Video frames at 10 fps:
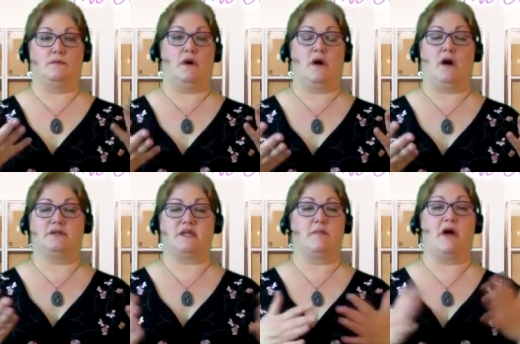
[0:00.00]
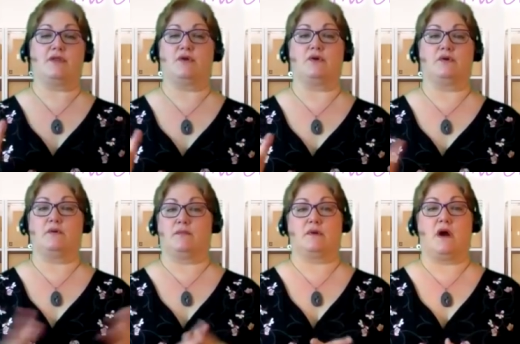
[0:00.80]
on some other
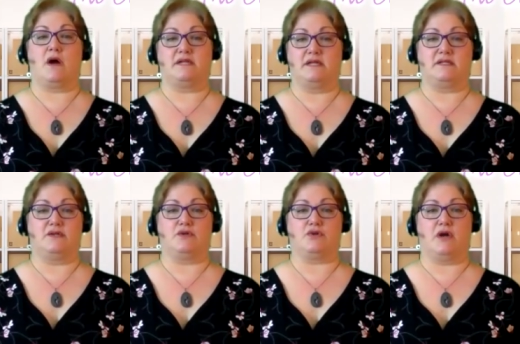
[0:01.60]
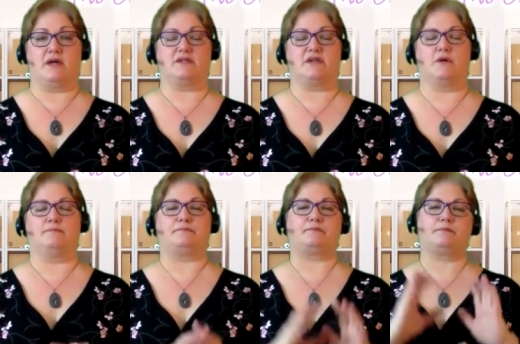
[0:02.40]
contents in your truck. So
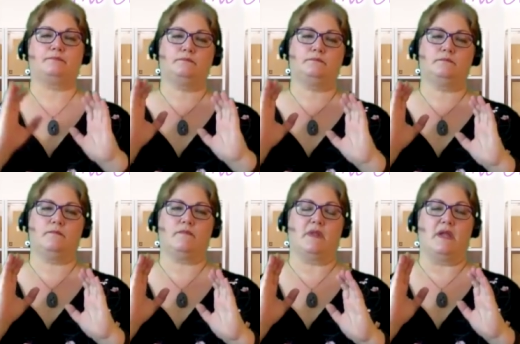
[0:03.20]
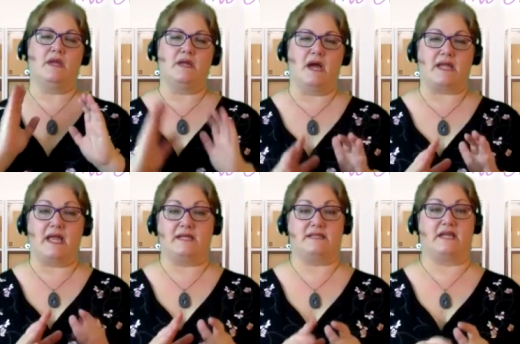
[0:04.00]

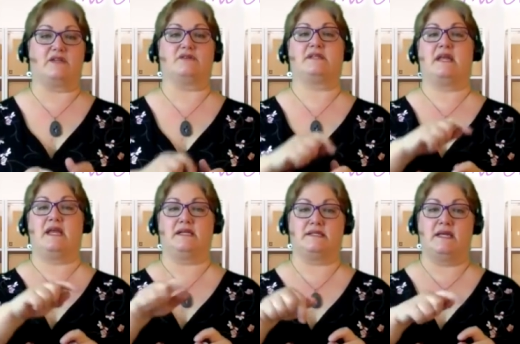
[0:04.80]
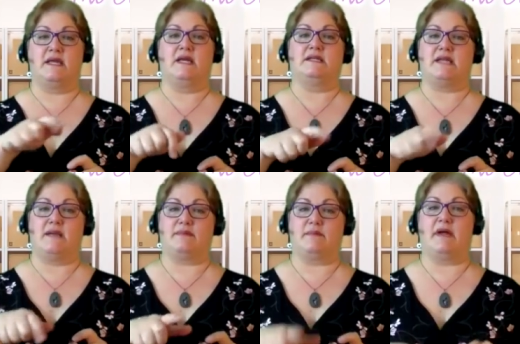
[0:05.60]
again, take those things,
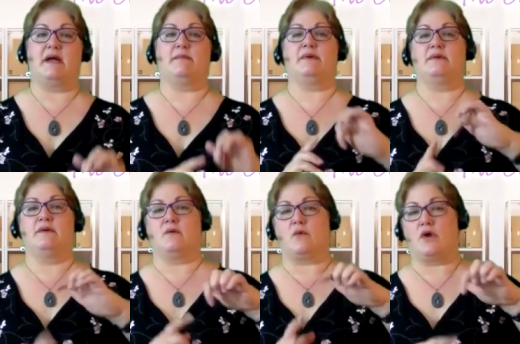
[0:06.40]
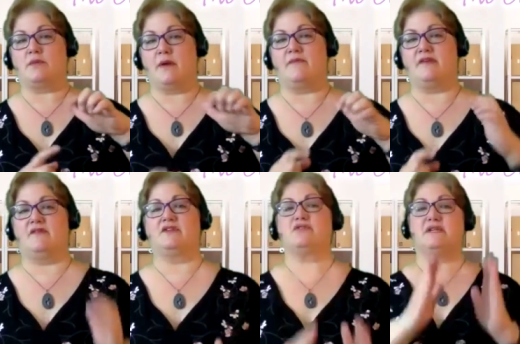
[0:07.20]
tape them up, roll them up
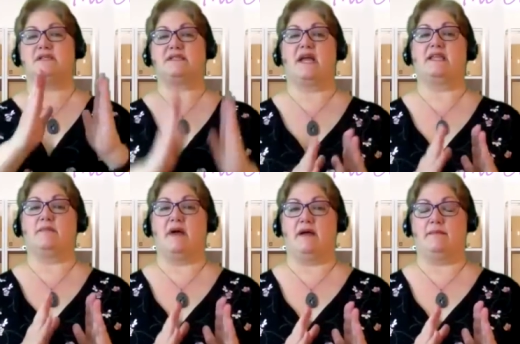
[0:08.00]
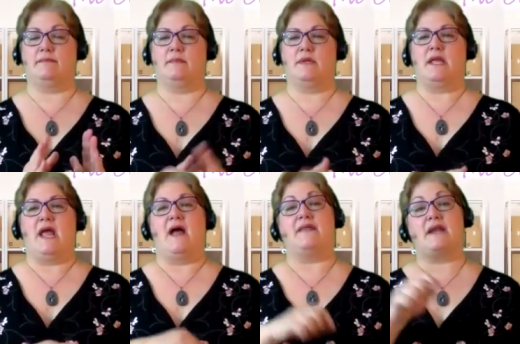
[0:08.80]
individually, stand them up.
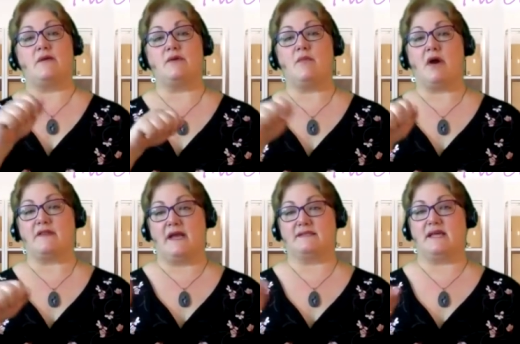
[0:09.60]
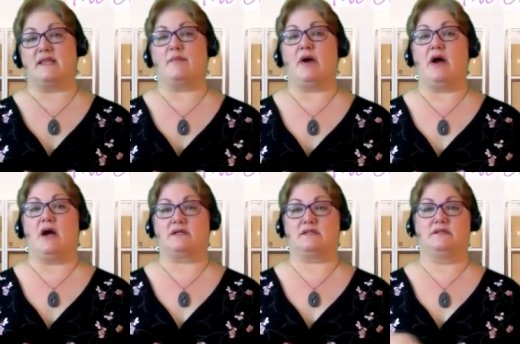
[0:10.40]
And then I would mark the outside of the
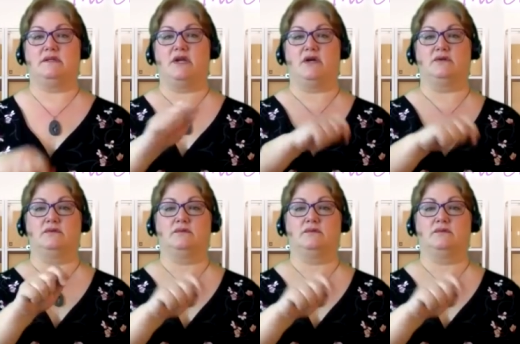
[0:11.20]
box, you know,